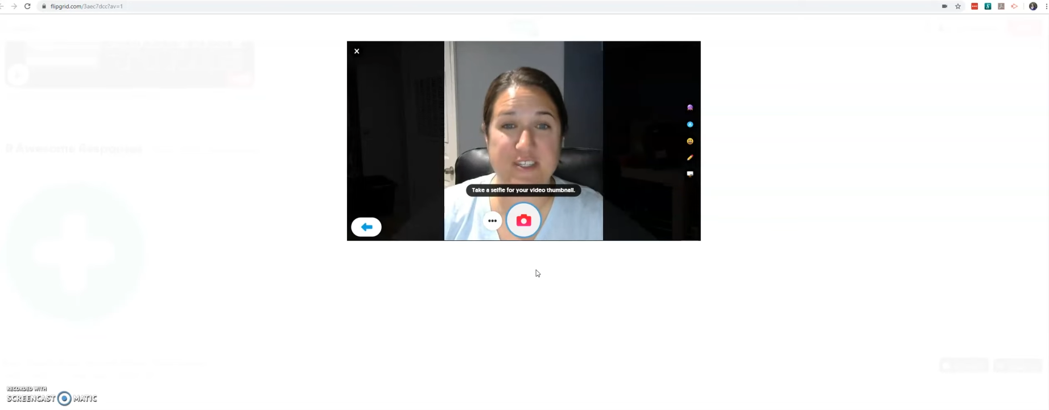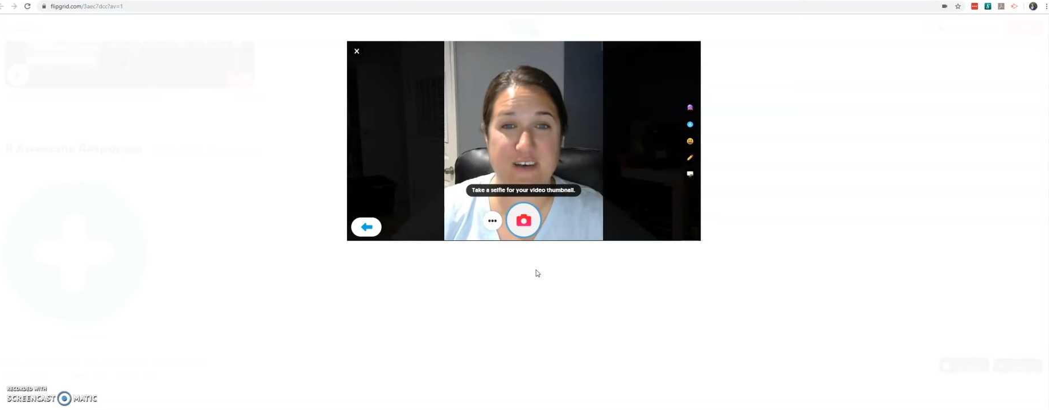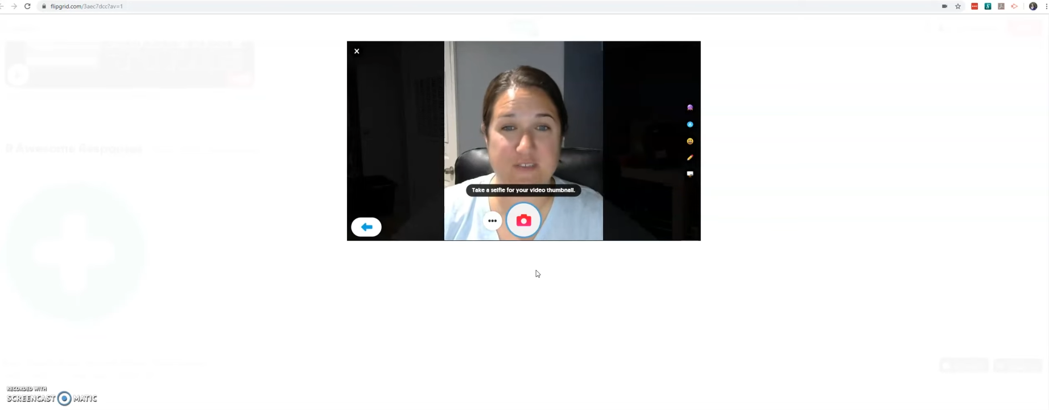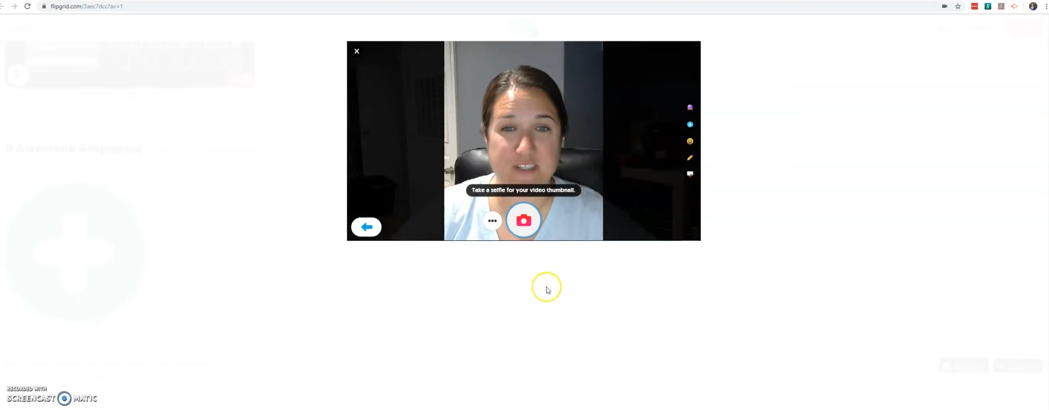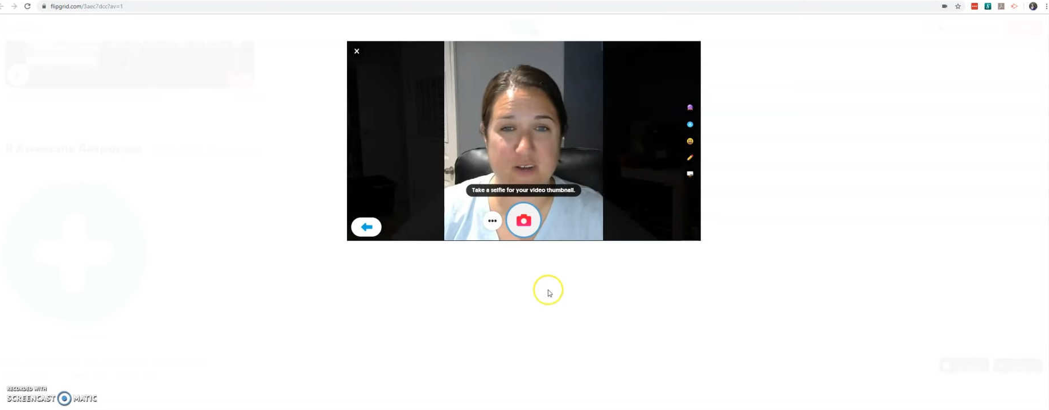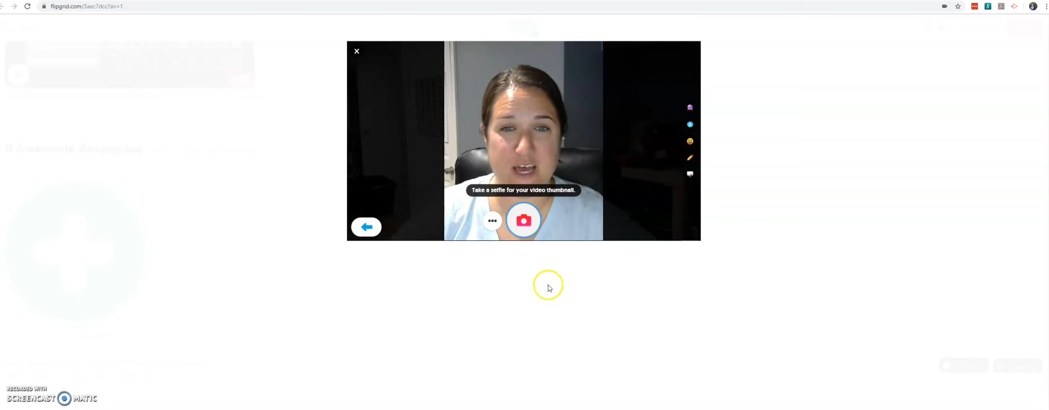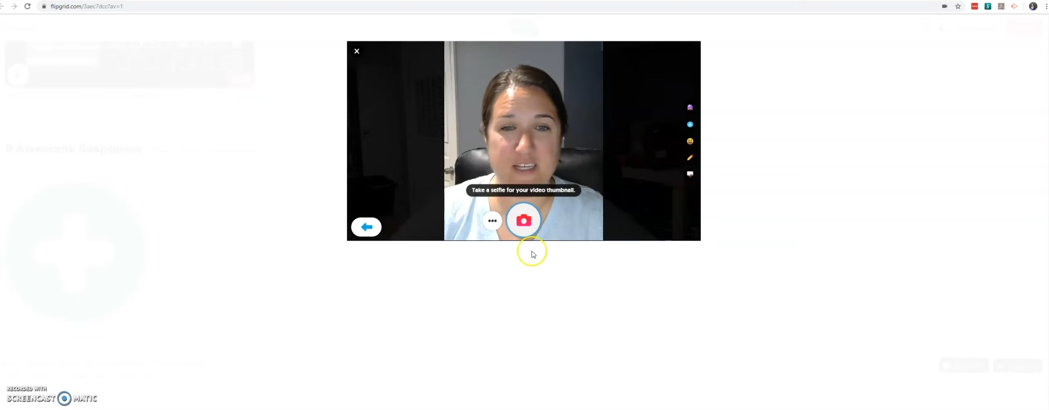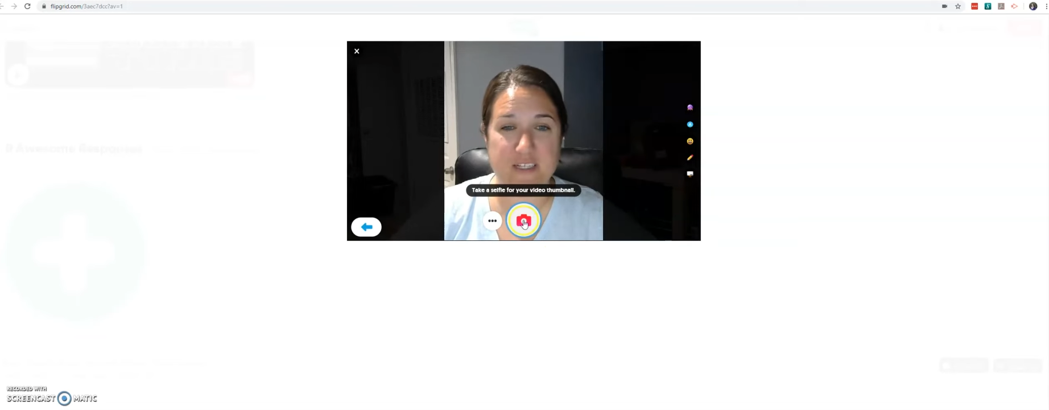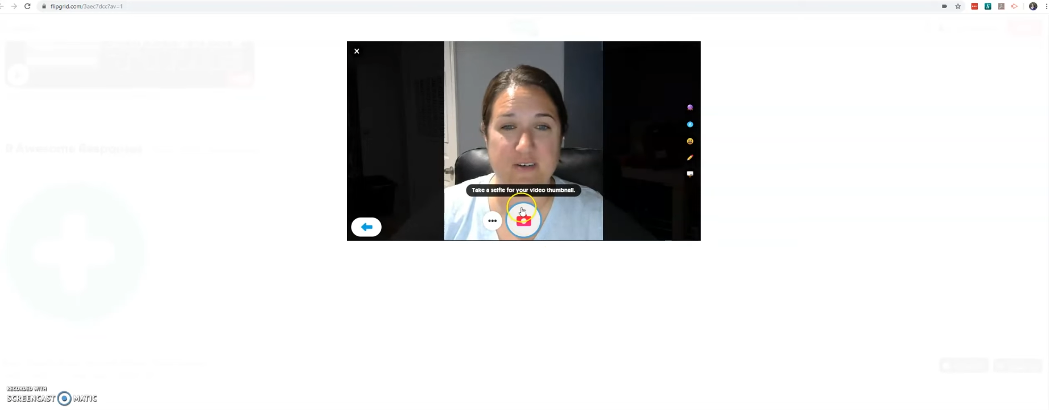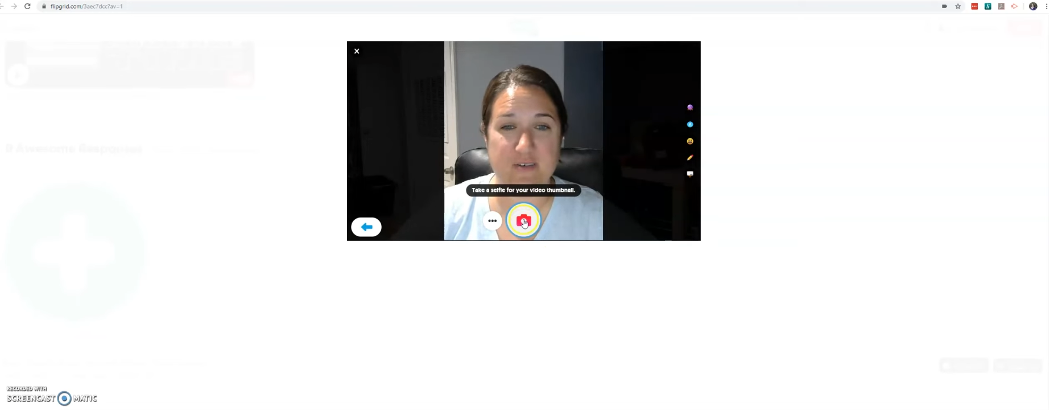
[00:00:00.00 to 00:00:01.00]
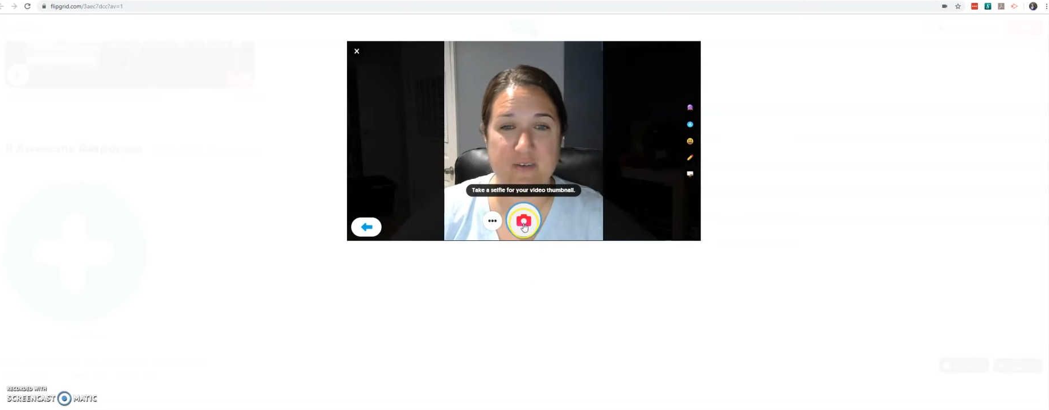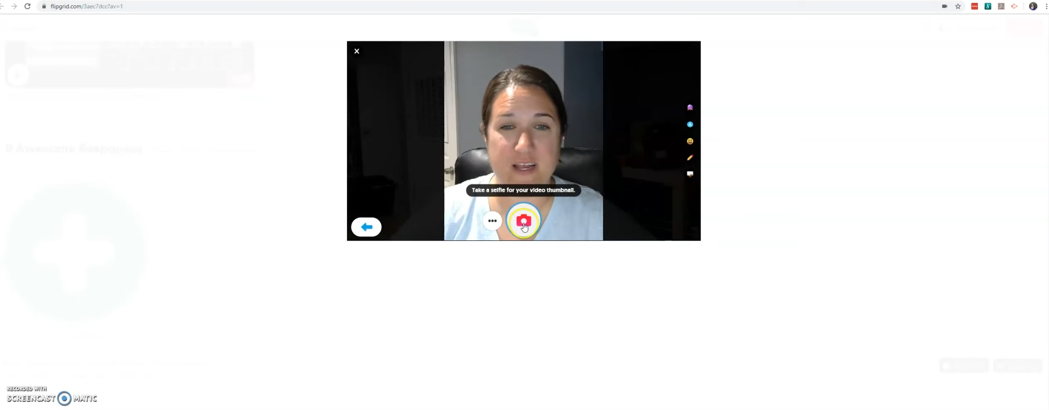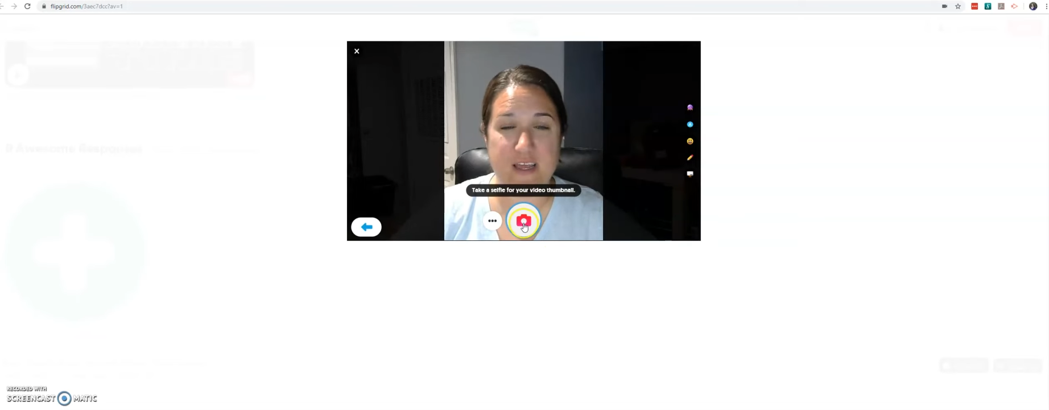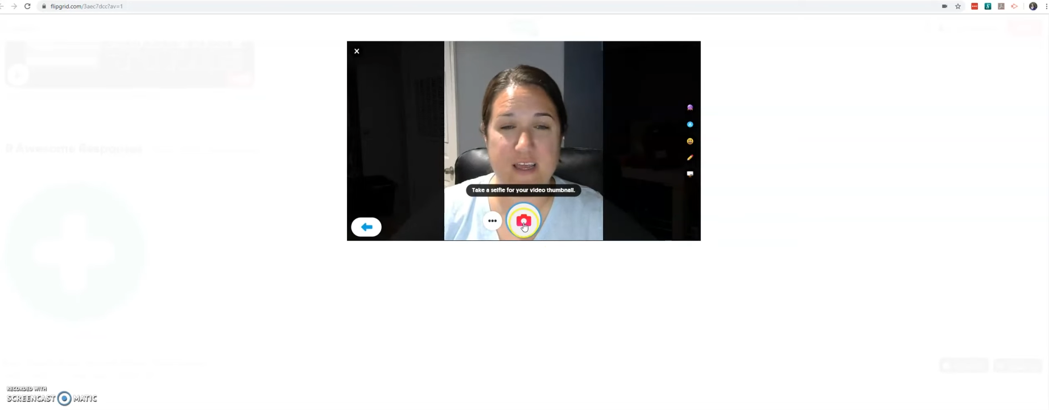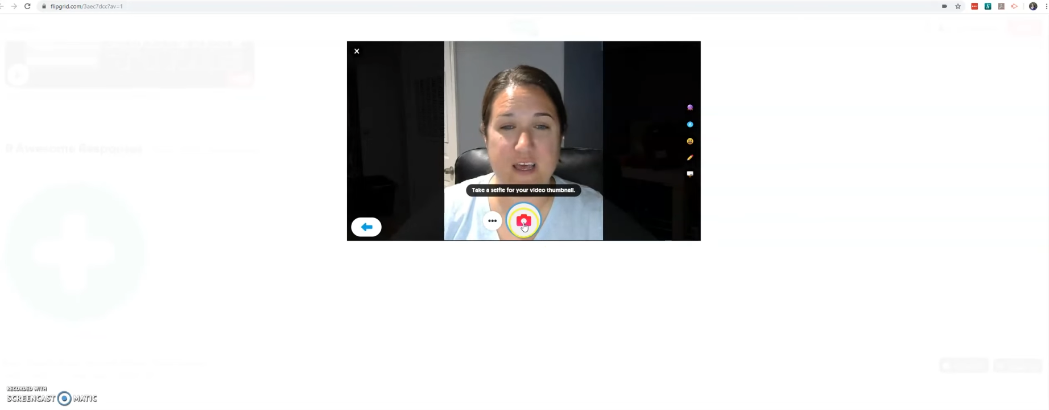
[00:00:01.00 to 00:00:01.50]
selfies, okay? So
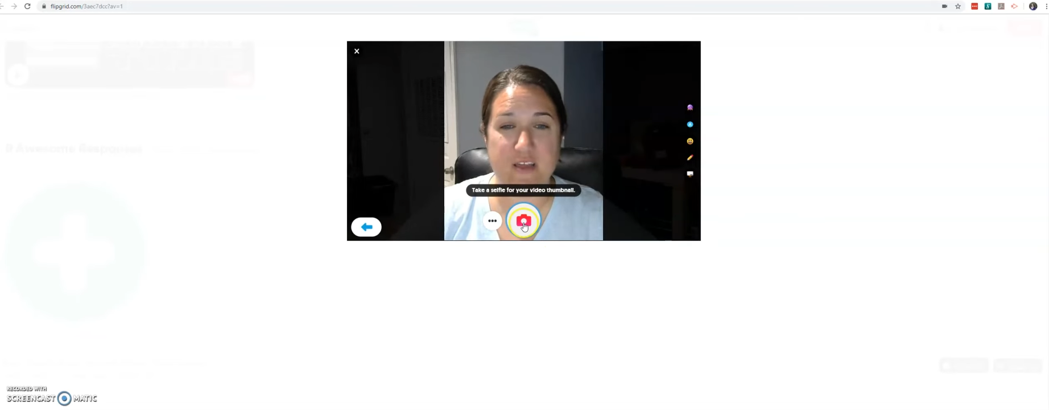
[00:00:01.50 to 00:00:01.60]
ready?